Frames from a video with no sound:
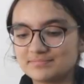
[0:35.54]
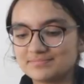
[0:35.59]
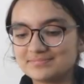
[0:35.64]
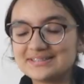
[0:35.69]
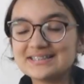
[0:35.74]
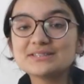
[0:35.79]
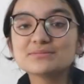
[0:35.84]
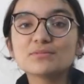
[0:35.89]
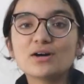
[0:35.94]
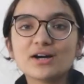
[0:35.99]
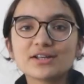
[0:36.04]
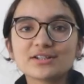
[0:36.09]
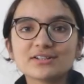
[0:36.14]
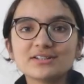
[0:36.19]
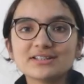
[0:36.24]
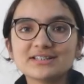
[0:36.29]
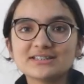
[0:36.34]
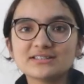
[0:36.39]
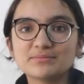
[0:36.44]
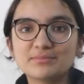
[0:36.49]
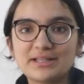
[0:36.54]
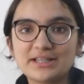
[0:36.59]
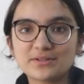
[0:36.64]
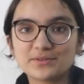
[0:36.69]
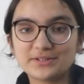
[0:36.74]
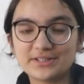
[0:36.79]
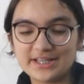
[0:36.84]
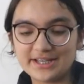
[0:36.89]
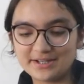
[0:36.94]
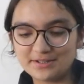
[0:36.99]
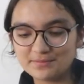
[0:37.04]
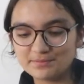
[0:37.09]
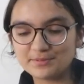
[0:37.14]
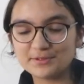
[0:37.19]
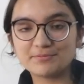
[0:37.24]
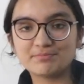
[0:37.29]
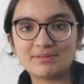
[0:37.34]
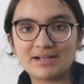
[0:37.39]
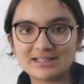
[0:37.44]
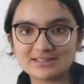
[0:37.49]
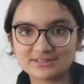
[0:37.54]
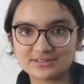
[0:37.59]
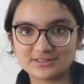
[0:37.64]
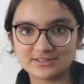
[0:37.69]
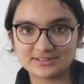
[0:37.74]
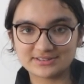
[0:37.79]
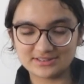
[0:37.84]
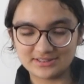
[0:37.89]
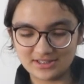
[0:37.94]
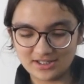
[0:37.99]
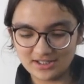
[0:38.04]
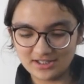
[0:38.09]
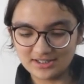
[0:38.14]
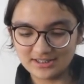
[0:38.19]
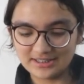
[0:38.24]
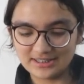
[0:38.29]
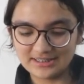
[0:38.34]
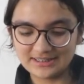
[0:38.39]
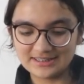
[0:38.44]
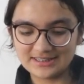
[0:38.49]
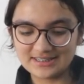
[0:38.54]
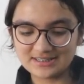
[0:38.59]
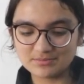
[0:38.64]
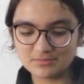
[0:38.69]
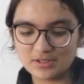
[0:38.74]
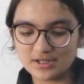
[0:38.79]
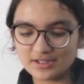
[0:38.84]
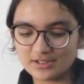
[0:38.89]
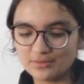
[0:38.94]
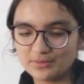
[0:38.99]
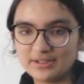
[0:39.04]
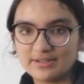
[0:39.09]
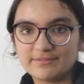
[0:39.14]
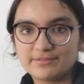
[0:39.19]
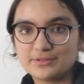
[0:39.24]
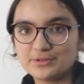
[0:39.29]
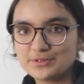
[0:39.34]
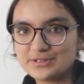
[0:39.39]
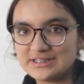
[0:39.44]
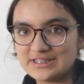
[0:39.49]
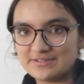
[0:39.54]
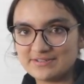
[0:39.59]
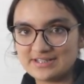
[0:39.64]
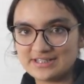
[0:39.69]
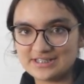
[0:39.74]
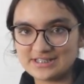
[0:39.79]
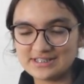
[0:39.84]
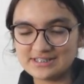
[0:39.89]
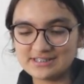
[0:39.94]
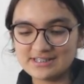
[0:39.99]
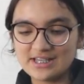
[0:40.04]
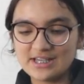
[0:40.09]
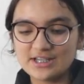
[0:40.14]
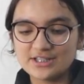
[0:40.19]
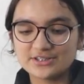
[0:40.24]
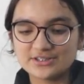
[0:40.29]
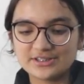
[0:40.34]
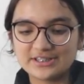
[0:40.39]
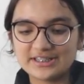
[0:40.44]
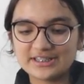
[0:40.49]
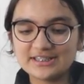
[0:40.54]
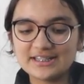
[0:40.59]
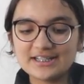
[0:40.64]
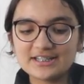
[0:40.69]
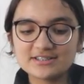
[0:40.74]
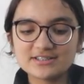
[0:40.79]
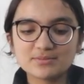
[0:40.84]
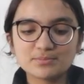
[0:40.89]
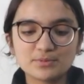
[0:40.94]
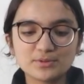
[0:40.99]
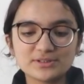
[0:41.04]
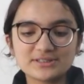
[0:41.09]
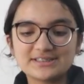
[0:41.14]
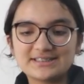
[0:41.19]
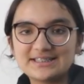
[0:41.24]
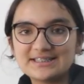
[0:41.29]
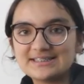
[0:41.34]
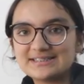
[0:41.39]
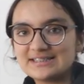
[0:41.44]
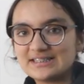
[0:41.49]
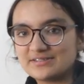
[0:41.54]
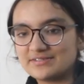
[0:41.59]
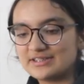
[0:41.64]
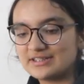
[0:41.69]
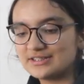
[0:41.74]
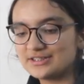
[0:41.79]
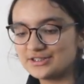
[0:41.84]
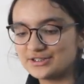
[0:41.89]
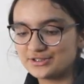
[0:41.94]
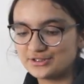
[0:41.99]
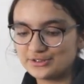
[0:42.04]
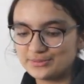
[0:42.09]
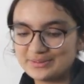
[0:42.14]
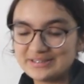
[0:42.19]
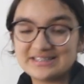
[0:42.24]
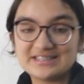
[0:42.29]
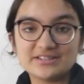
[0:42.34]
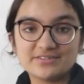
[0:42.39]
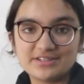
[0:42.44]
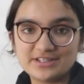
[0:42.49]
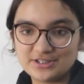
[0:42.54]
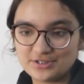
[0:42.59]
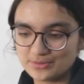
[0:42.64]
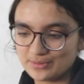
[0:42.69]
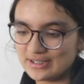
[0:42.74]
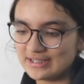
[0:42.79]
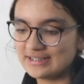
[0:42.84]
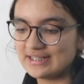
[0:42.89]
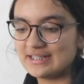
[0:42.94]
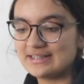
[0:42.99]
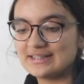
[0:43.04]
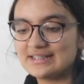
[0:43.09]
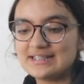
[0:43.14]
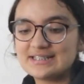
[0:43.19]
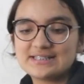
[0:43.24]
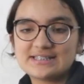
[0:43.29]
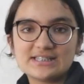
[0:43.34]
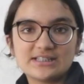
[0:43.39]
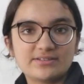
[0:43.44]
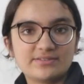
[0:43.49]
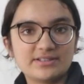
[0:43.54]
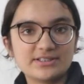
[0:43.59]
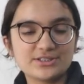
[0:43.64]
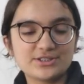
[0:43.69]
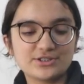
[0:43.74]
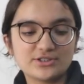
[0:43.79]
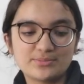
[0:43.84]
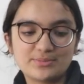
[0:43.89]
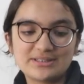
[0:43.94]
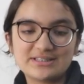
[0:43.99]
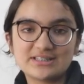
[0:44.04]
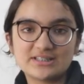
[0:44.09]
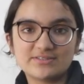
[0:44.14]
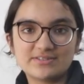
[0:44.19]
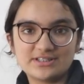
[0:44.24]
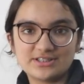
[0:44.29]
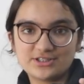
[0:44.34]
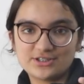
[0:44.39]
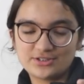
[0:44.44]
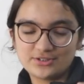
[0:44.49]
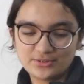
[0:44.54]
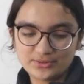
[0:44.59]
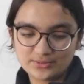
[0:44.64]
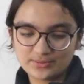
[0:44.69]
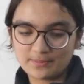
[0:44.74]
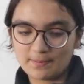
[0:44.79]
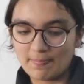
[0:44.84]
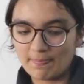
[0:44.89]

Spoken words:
This model is made with the help of Pascal's law. In this model, we have two syringes. So here, let us suppose this syringe to be syringe 1 and this syringe to be syringe 2.